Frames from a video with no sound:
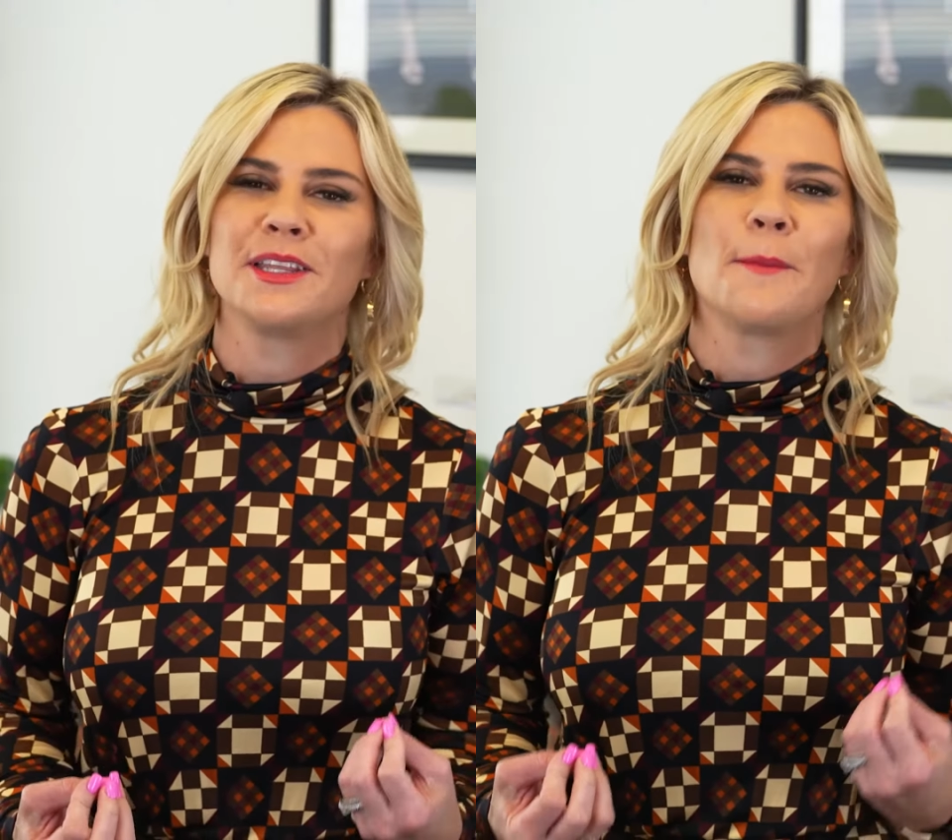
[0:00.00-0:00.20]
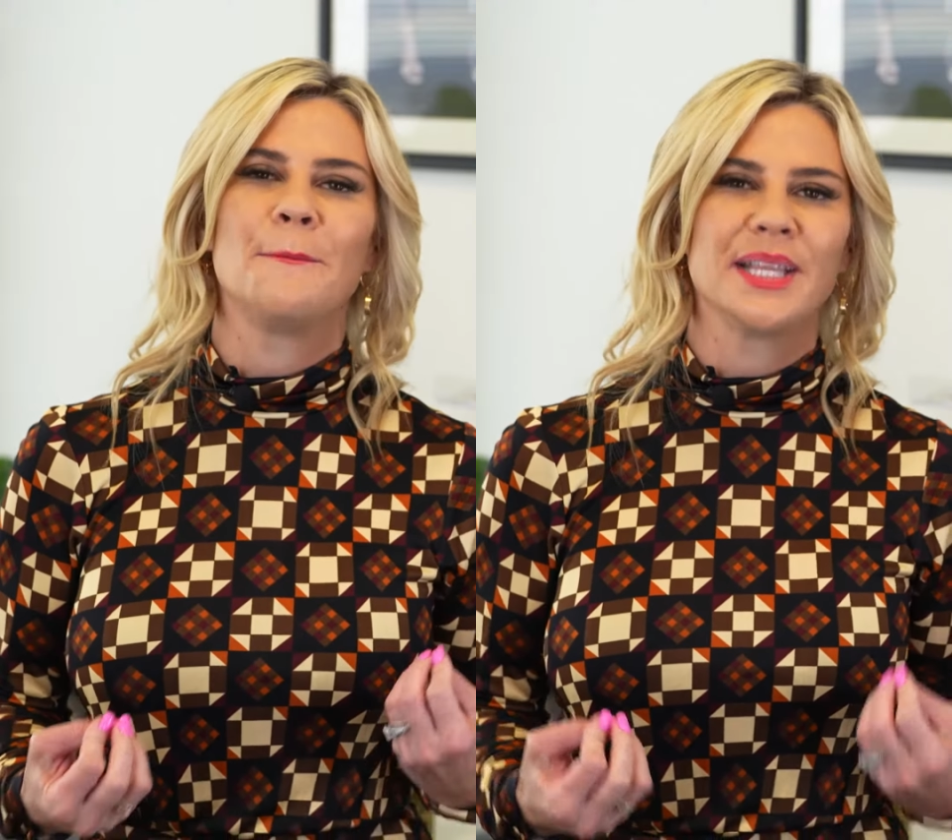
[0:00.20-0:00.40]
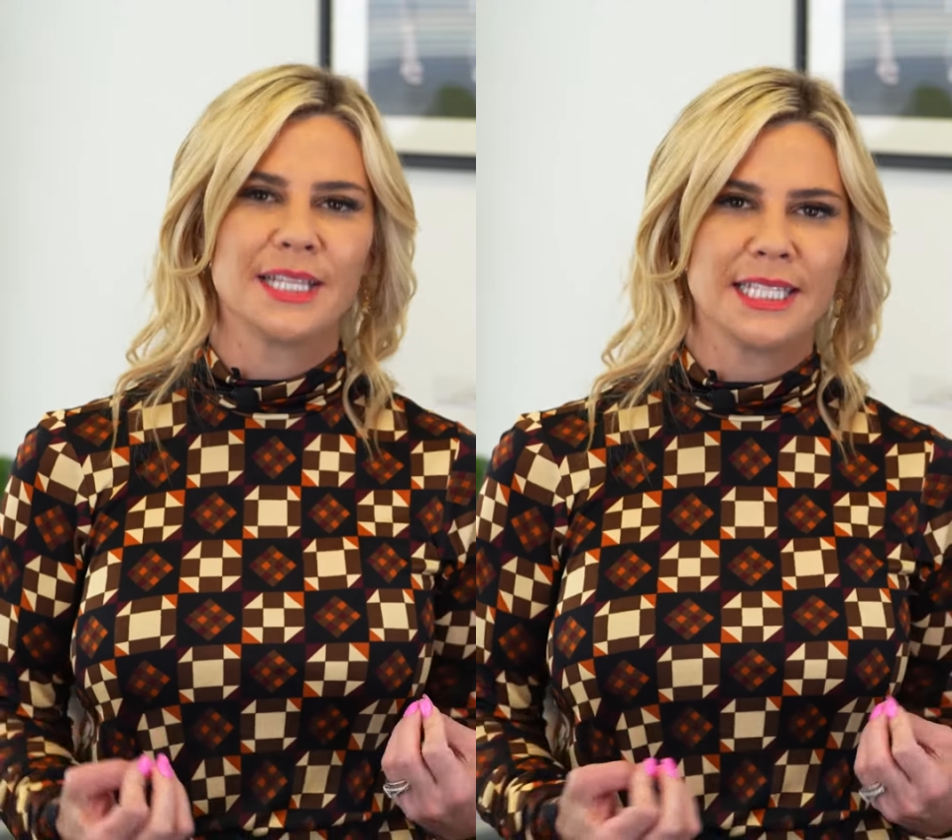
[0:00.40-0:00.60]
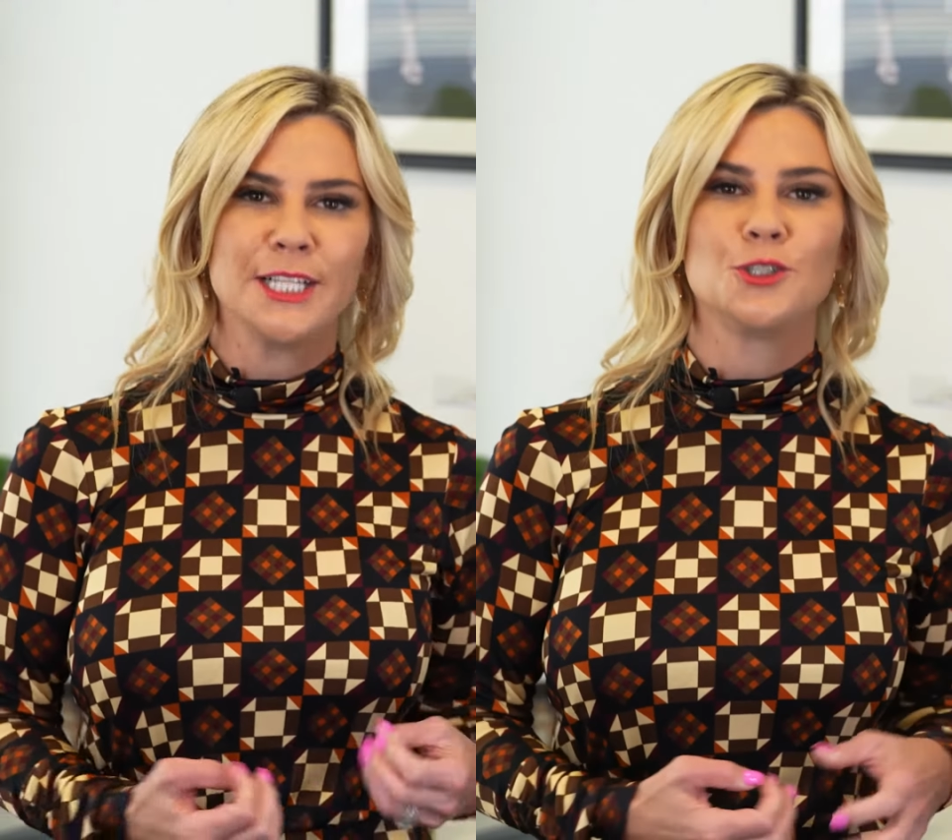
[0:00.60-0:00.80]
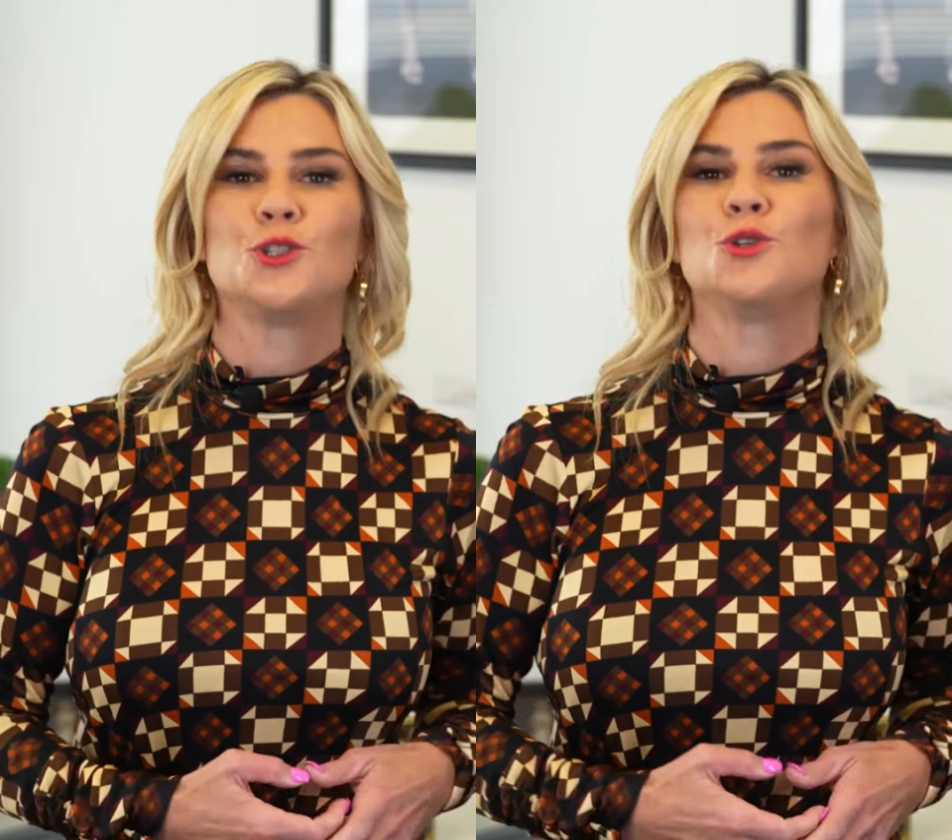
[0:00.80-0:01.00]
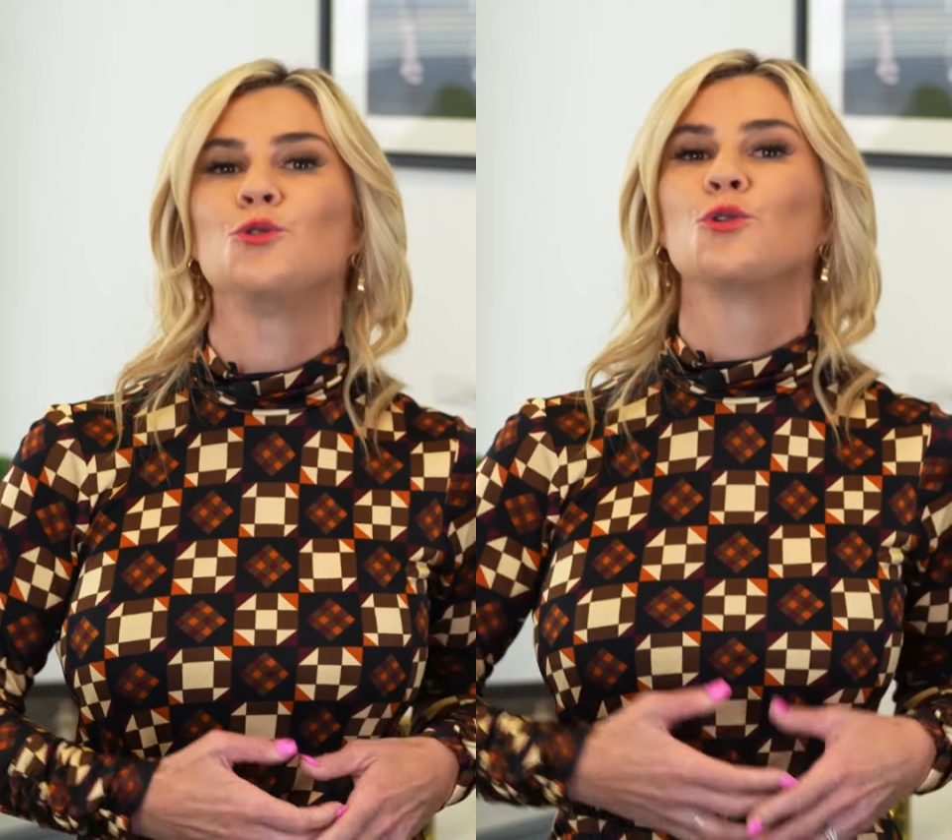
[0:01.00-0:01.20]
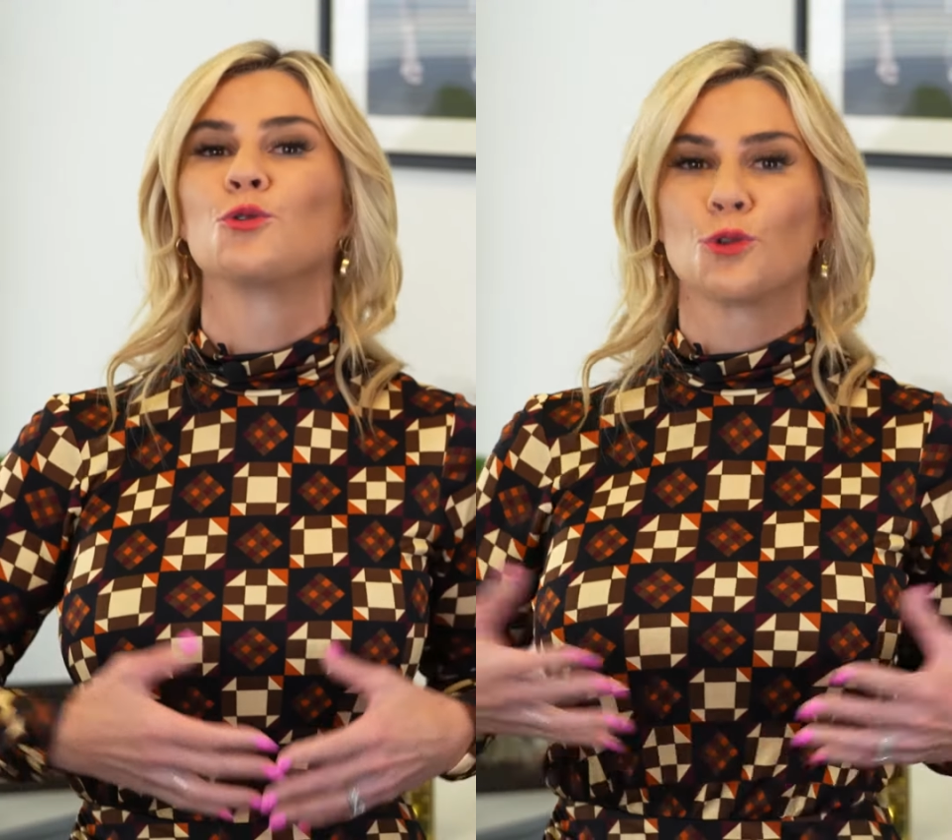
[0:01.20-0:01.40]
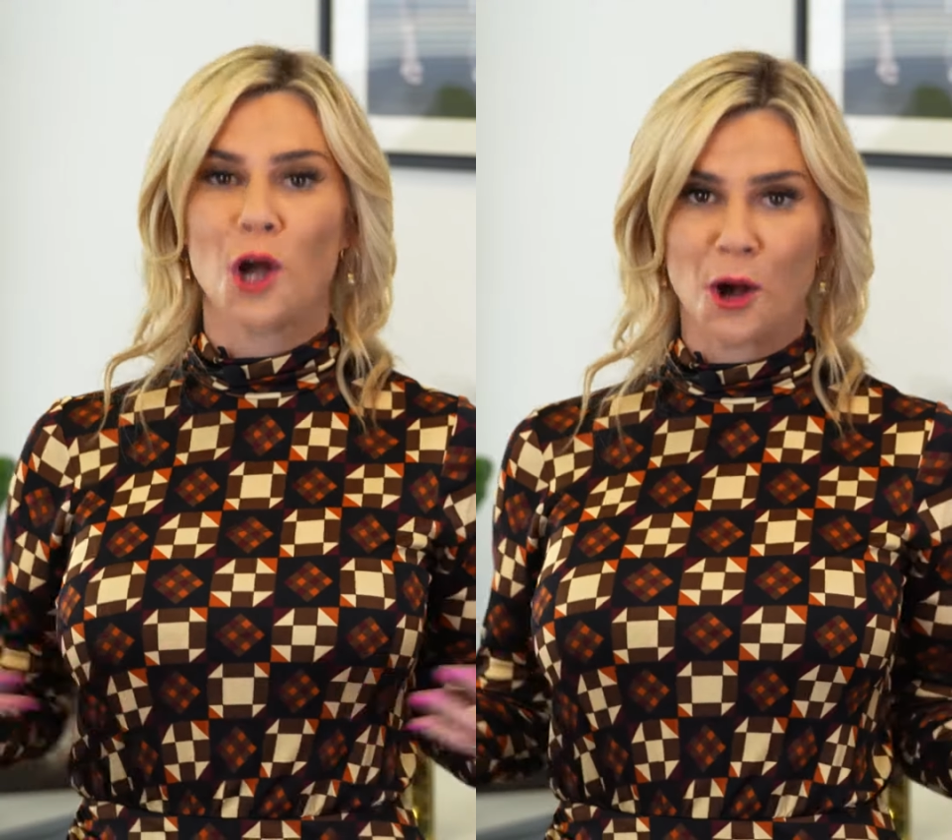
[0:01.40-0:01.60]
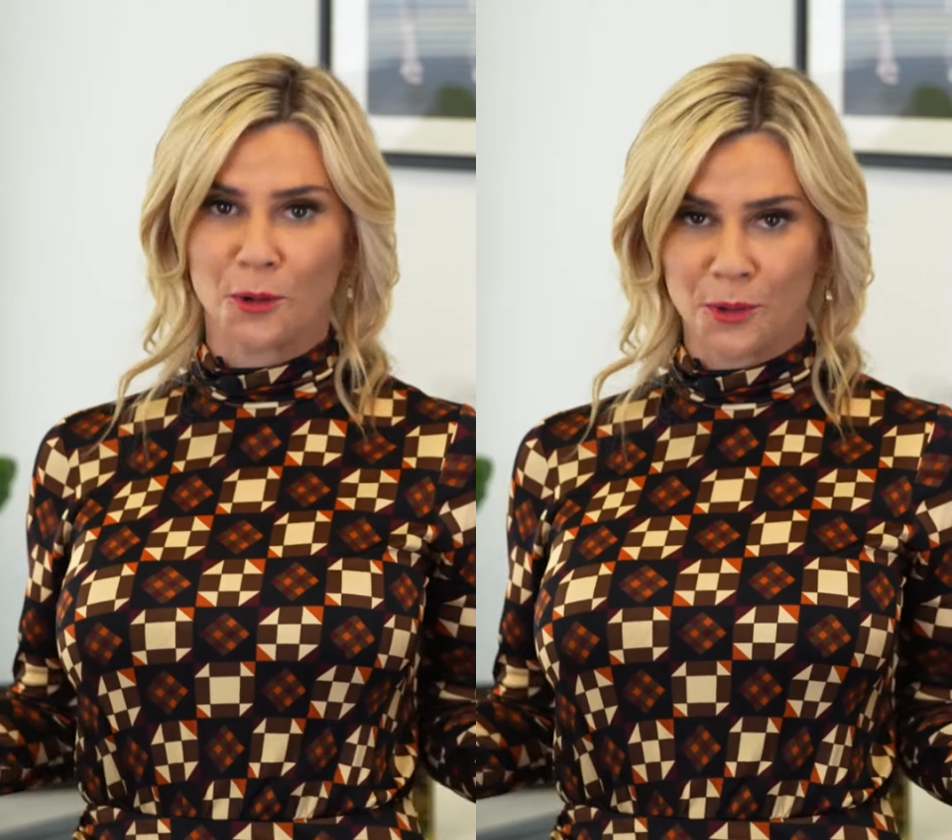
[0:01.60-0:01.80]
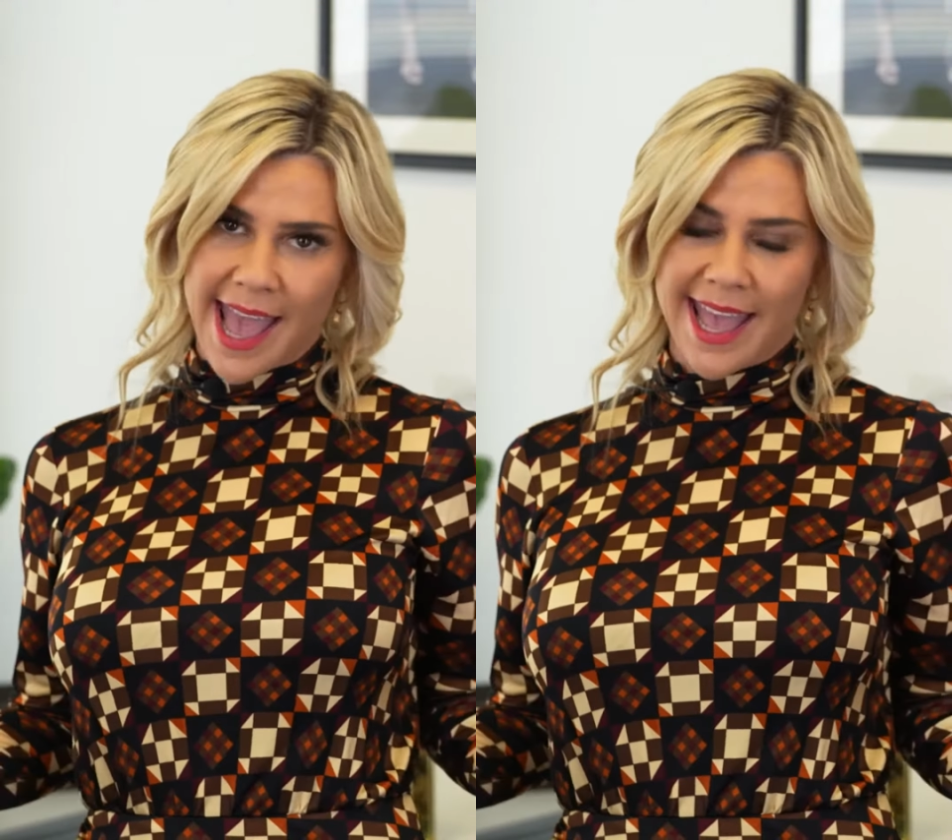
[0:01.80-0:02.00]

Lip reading: the ability to grow.